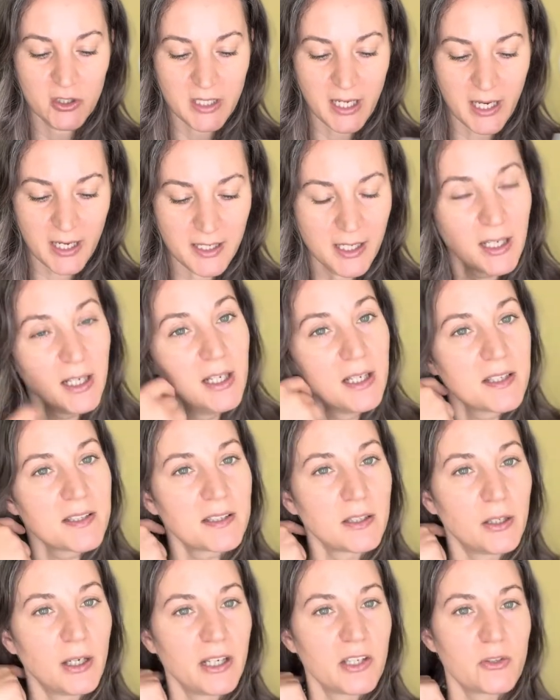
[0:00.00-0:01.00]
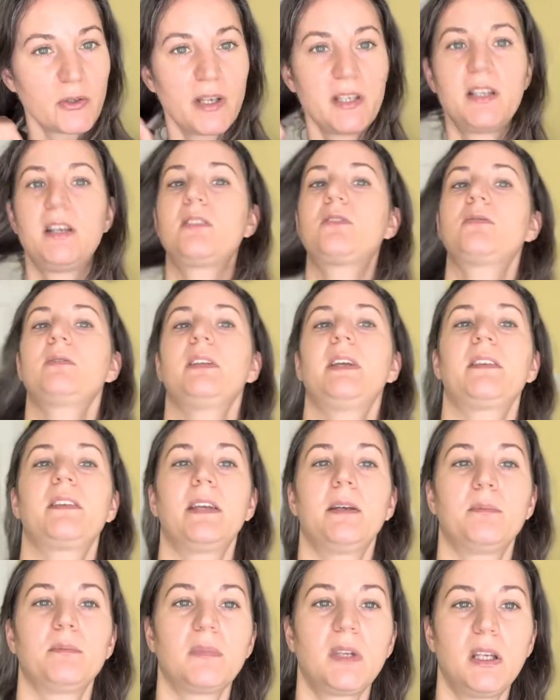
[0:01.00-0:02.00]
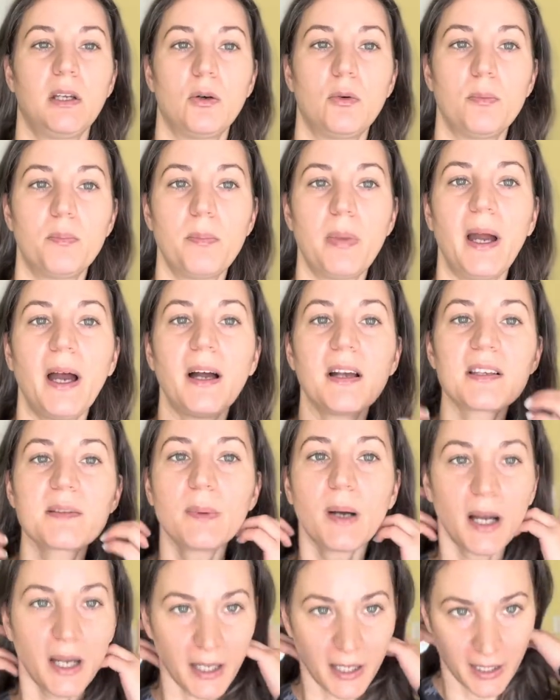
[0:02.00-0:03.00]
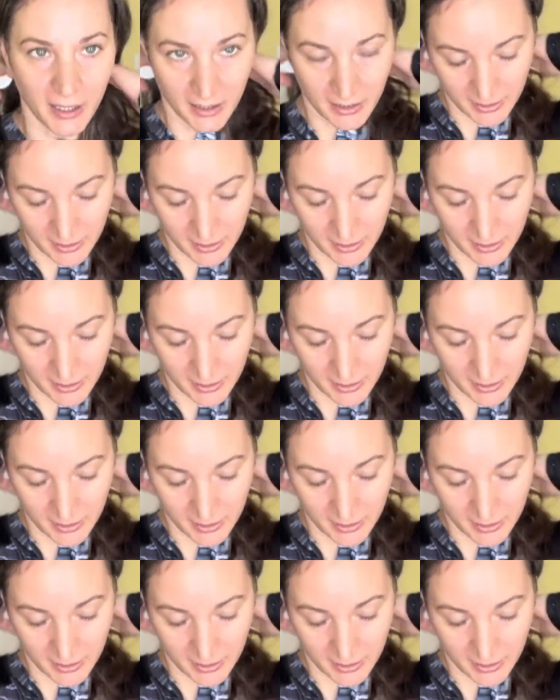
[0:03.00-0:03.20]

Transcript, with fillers: date, so I try not to let them, you know, pass by.